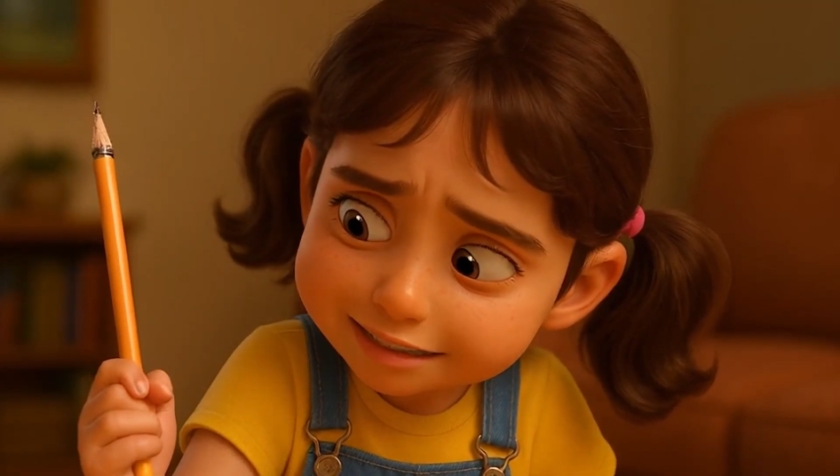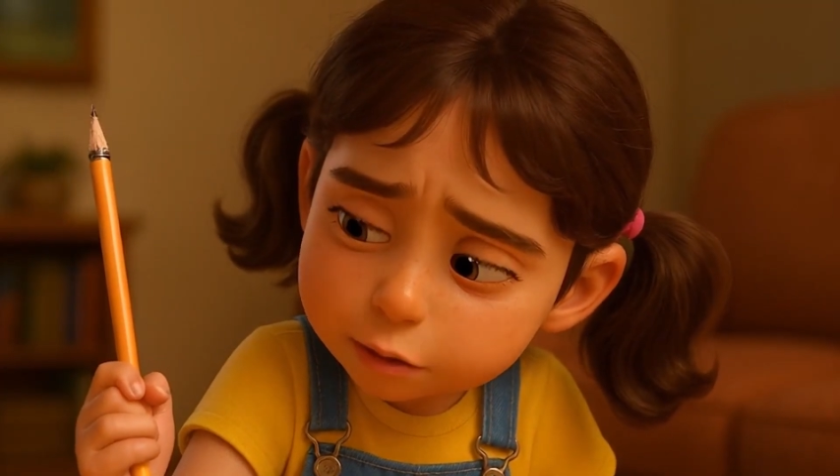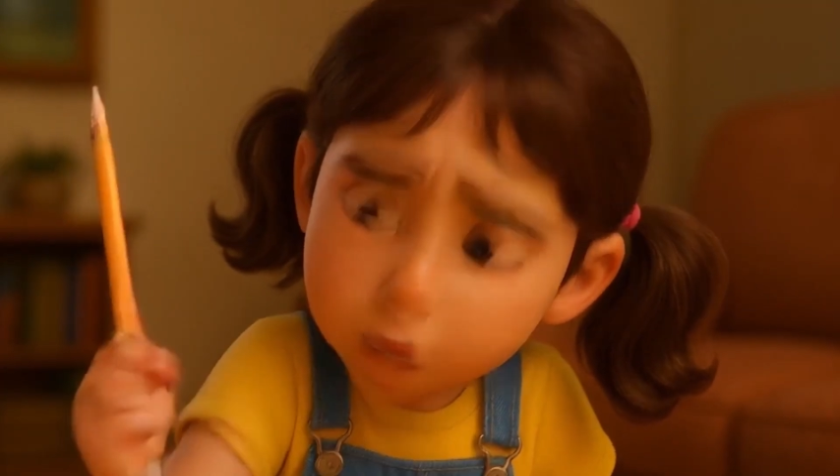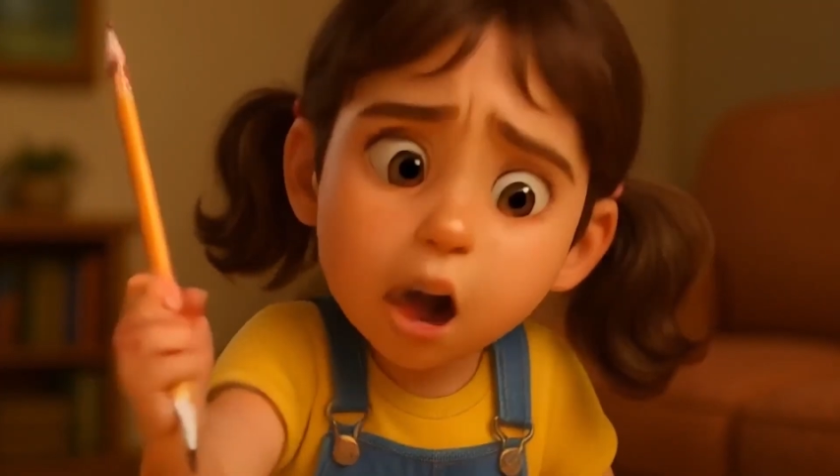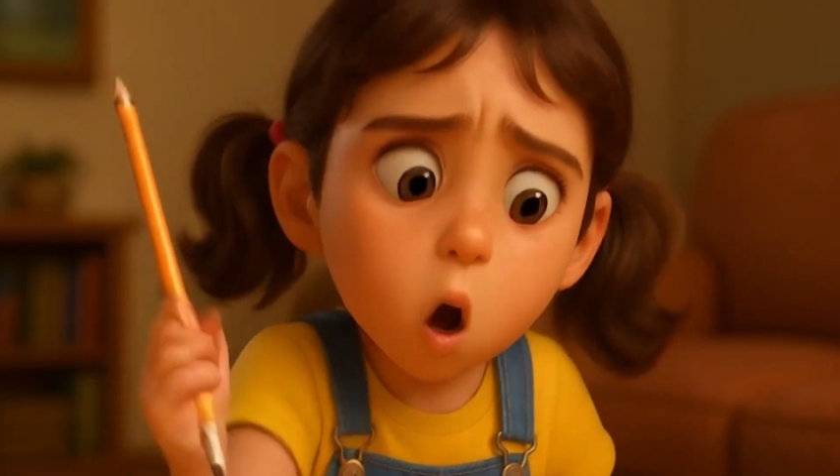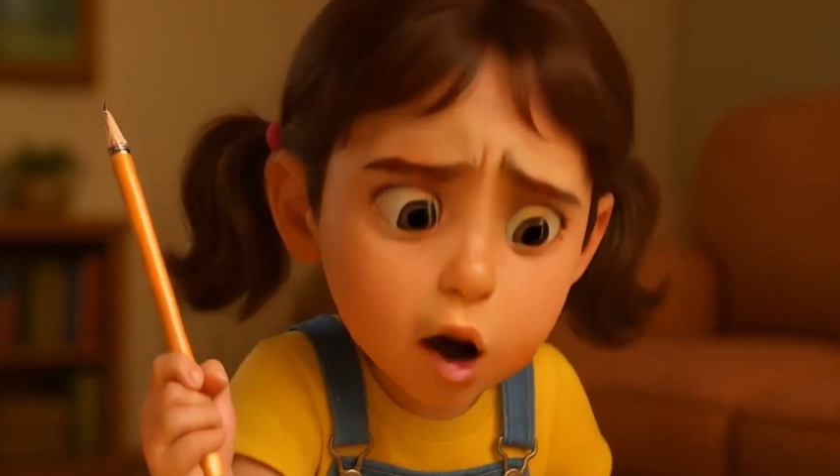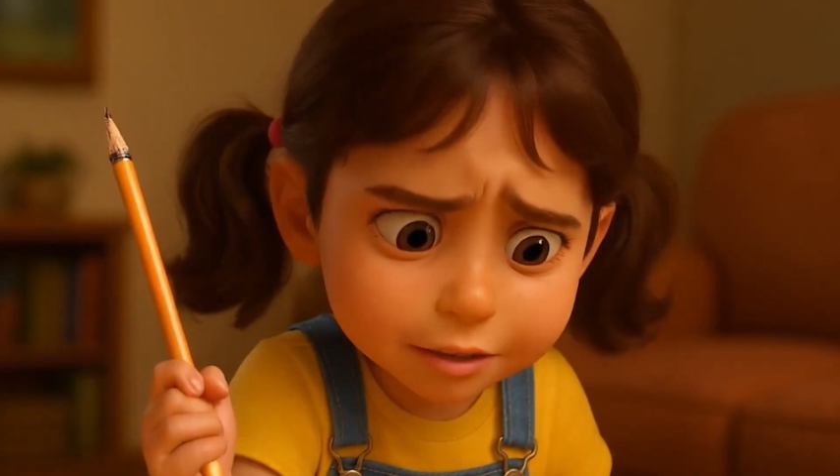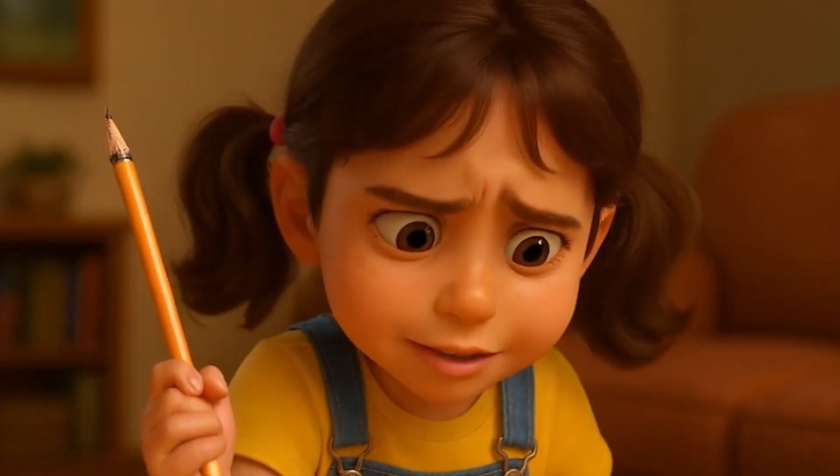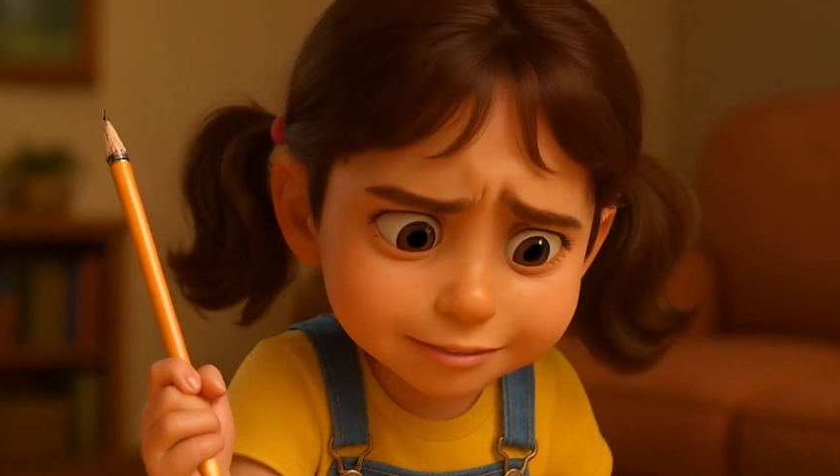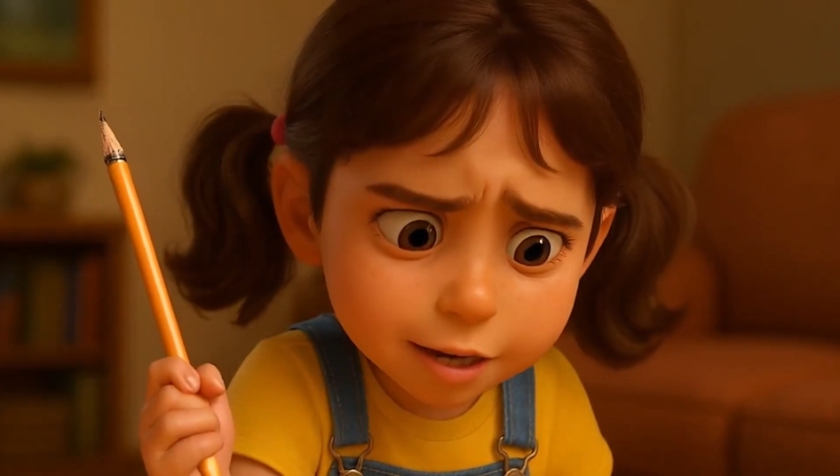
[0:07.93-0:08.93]
Now you can
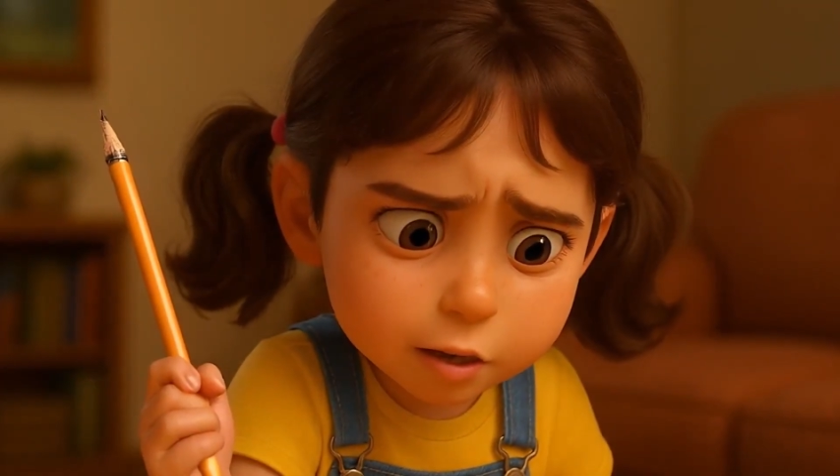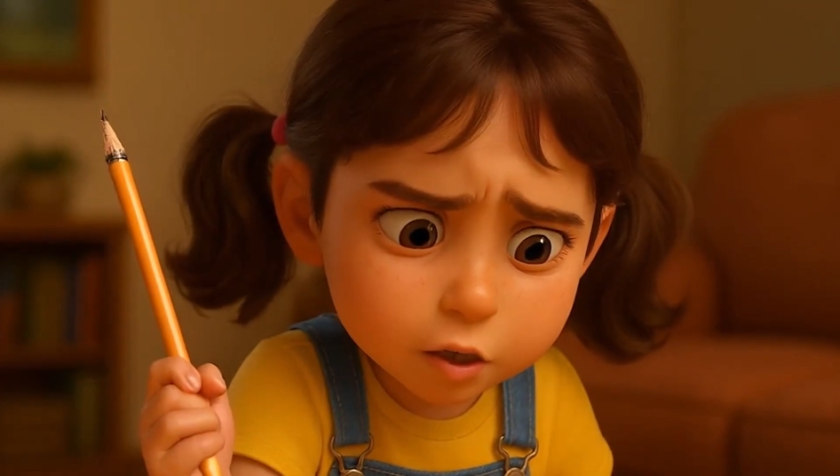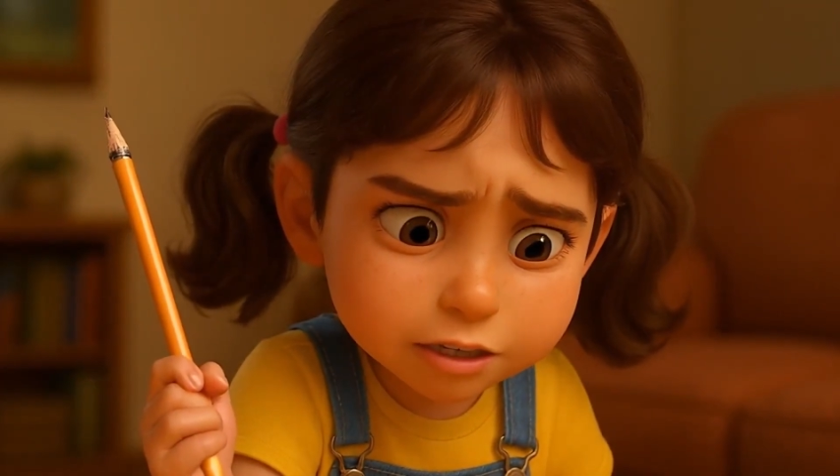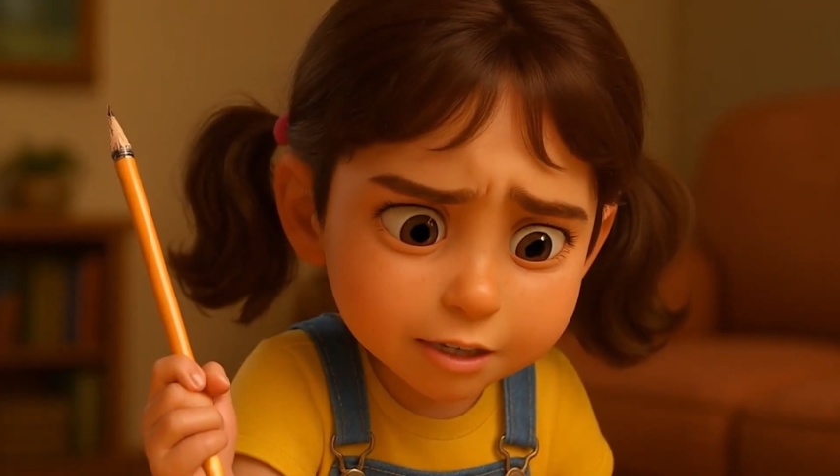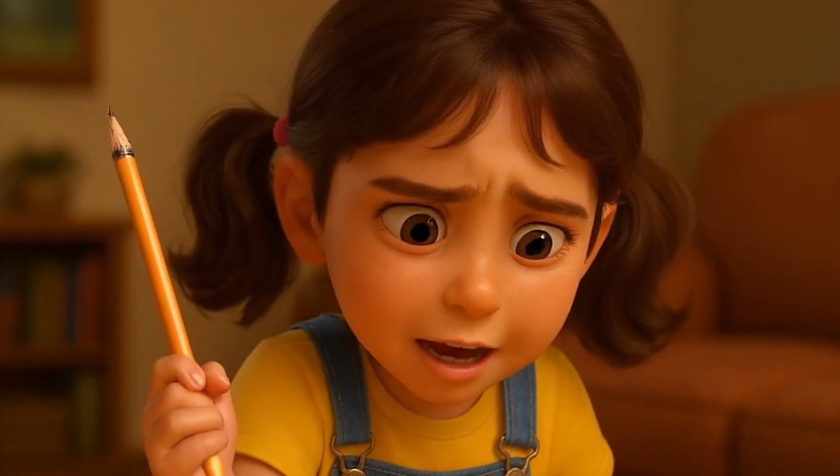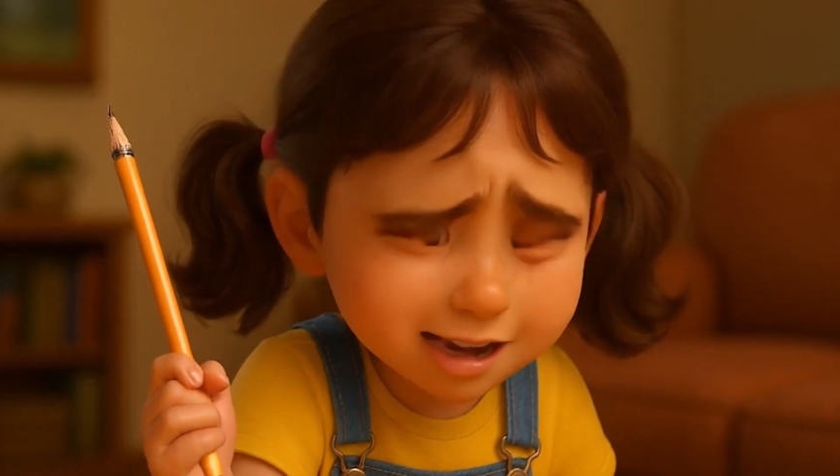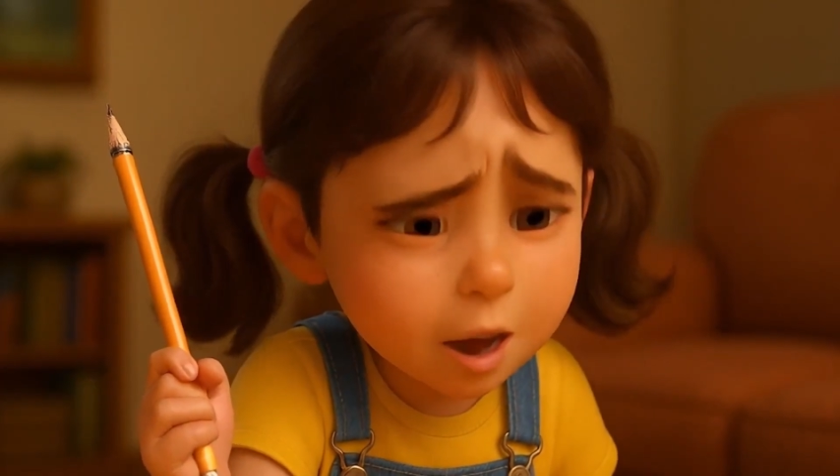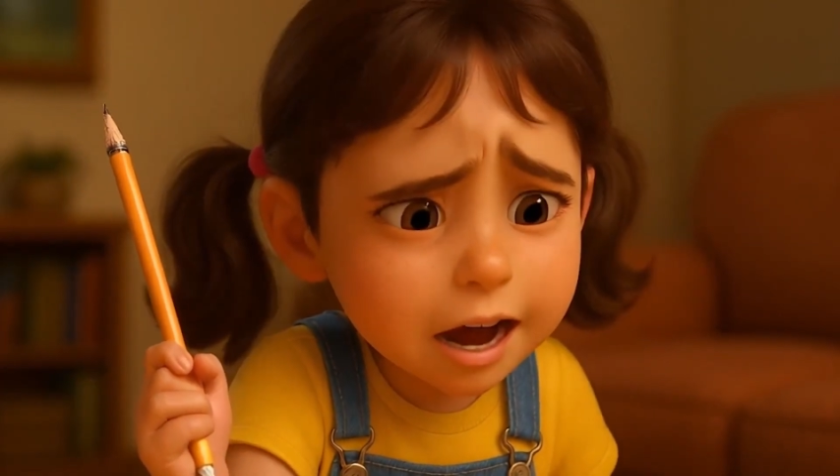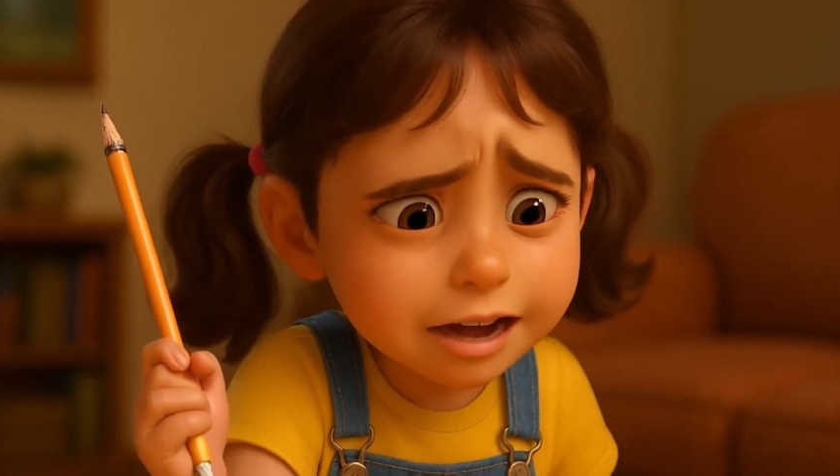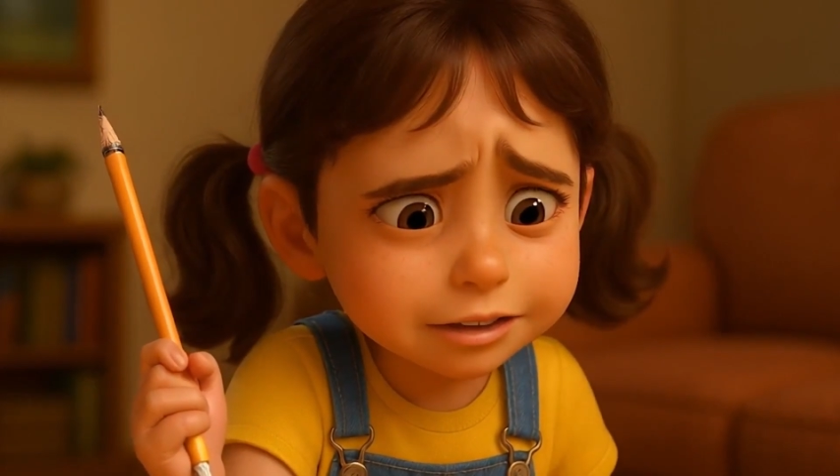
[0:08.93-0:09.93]
make fun animated
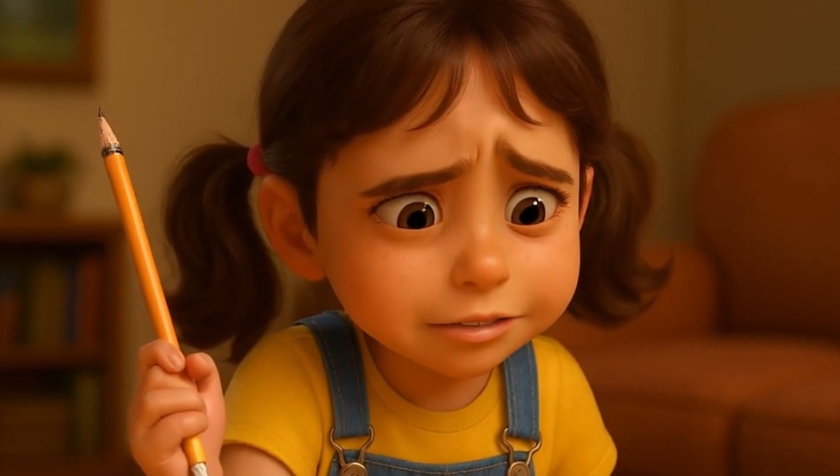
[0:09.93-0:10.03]
stories